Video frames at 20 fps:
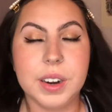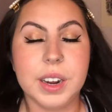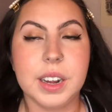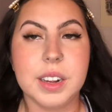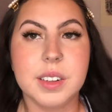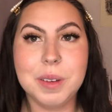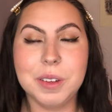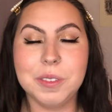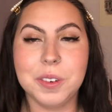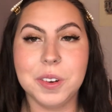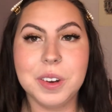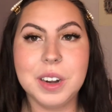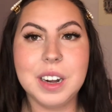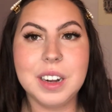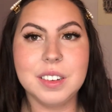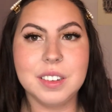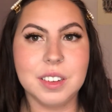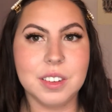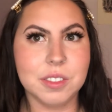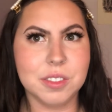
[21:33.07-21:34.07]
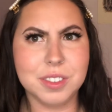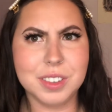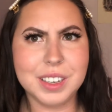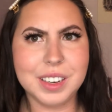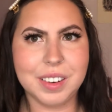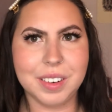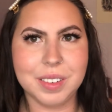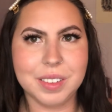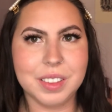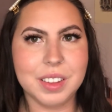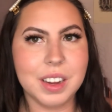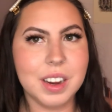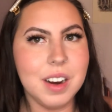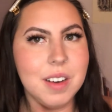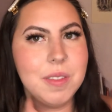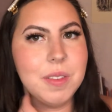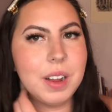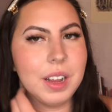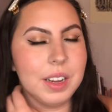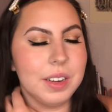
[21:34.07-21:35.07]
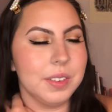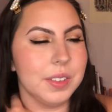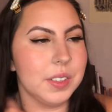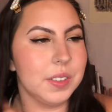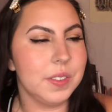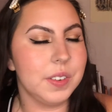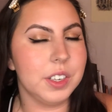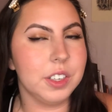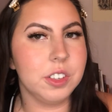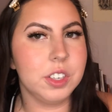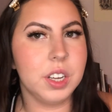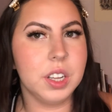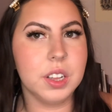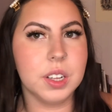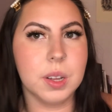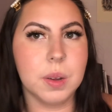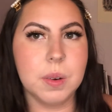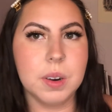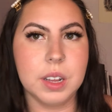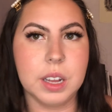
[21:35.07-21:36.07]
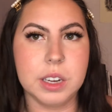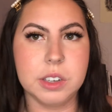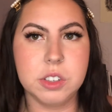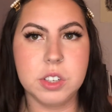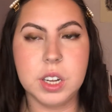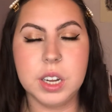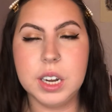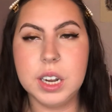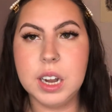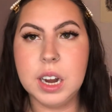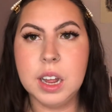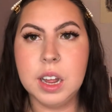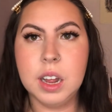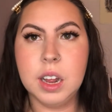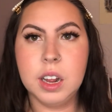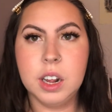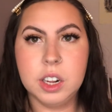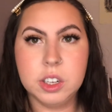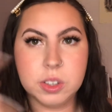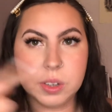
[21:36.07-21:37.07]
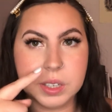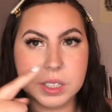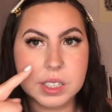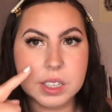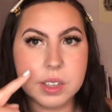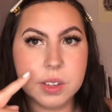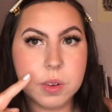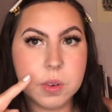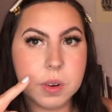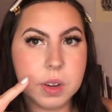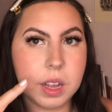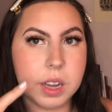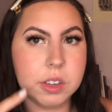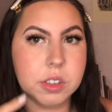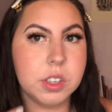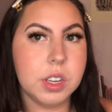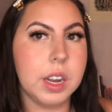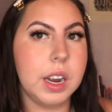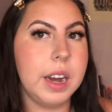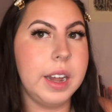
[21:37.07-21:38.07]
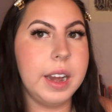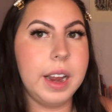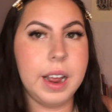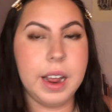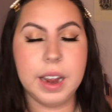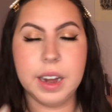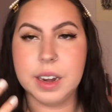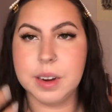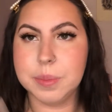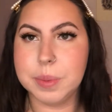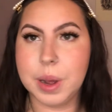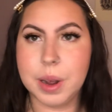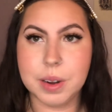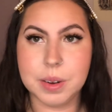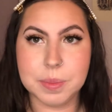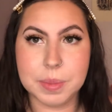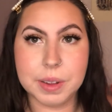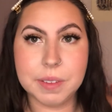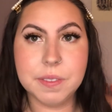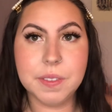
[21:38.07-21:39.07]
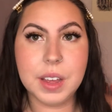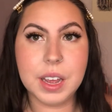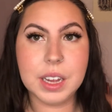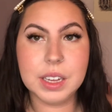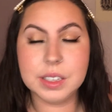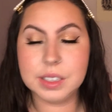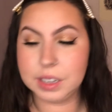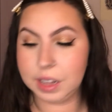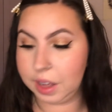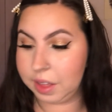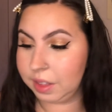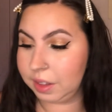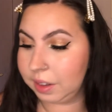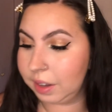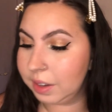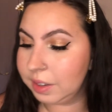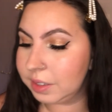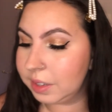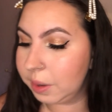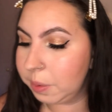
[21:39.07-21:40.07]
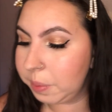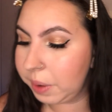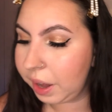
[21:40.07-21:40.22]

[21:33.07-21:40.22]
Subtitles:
guys, my phone had a little freak out there while I was finishing the lower lash line. So I did the lower lash line and I powdered my face, and the last thing we